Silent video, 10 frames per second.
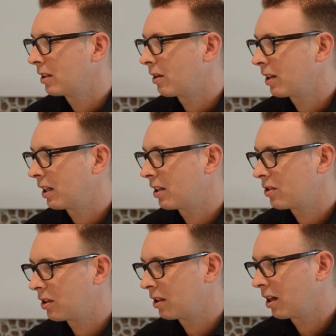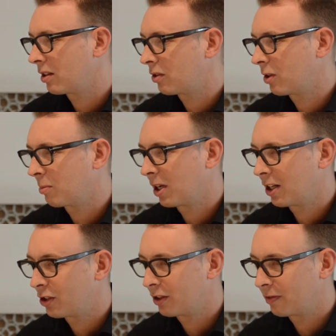so I think it's a, yeah, it's a
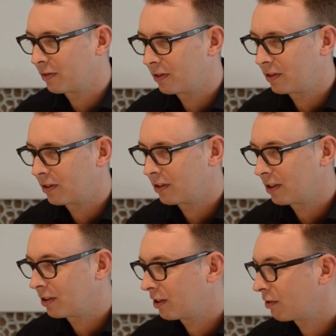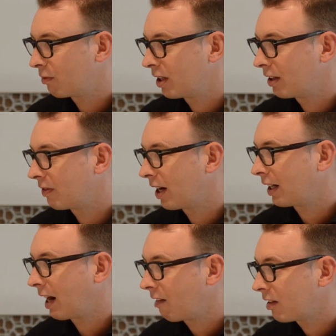combination of the, the three of
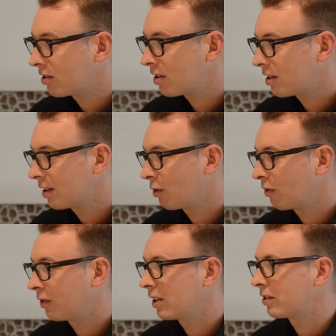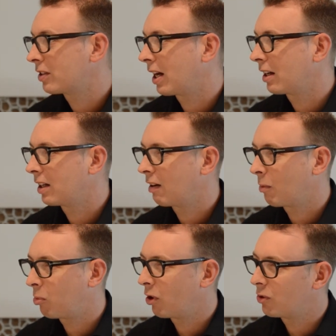our characters in the office and
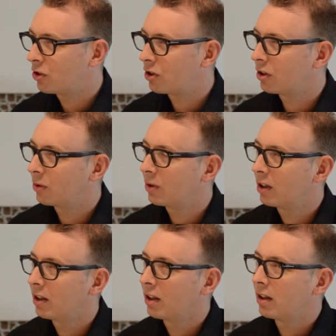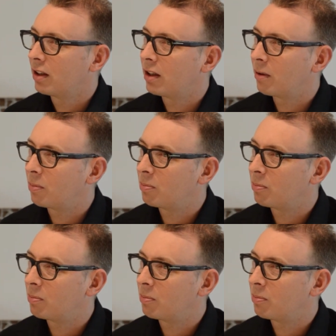our approach to you know,